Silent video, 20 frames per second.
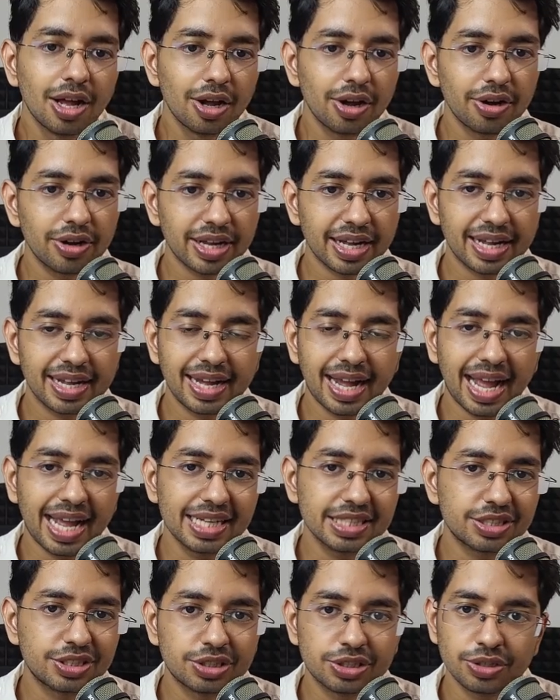Okay
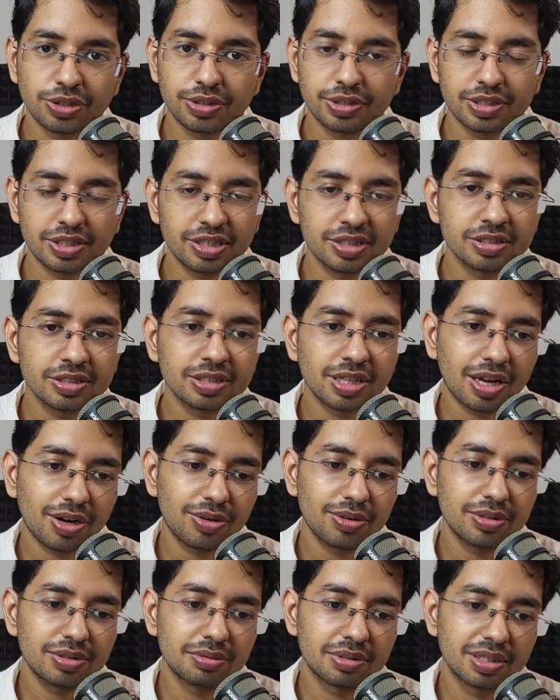guys, so turns
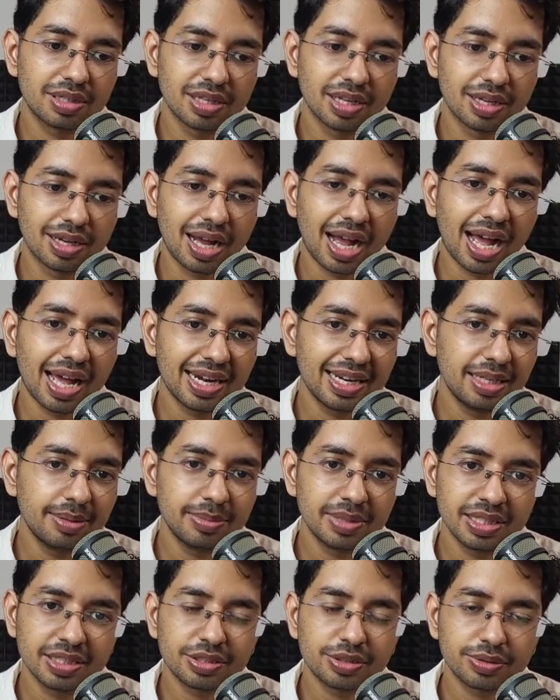out our
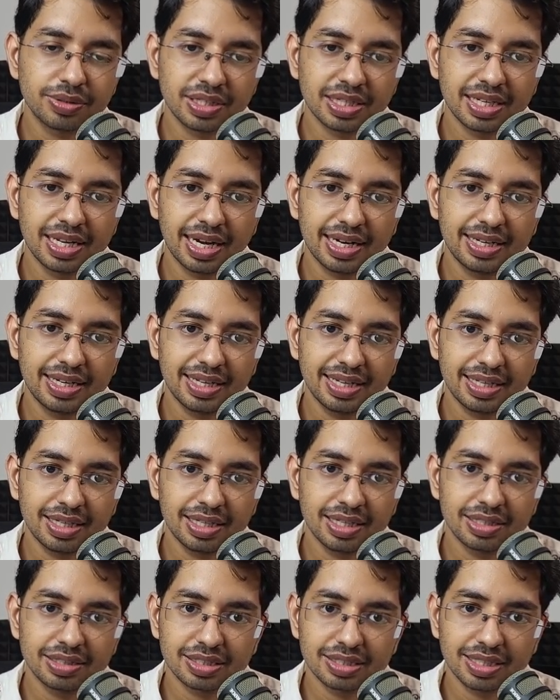emails were
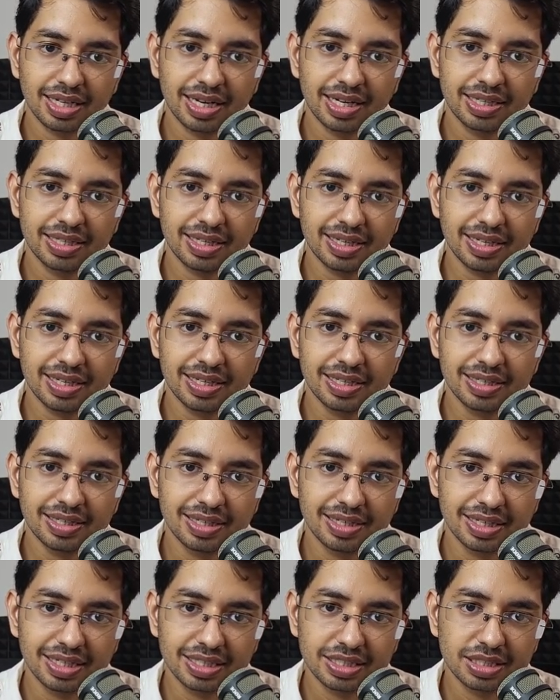getting sent
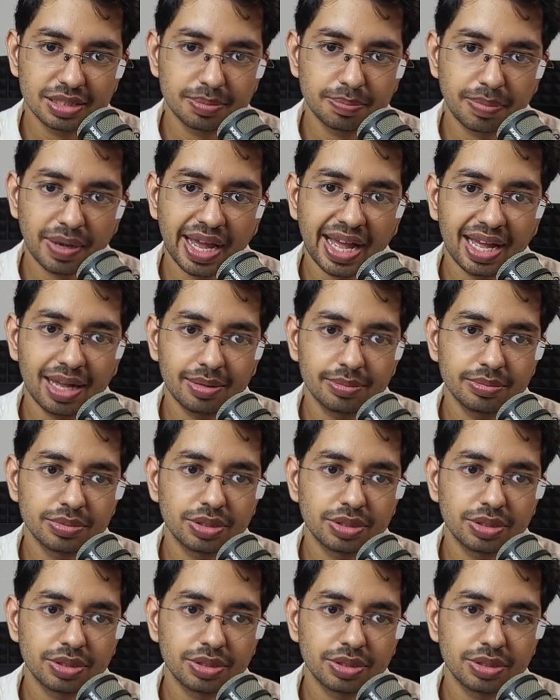in spam.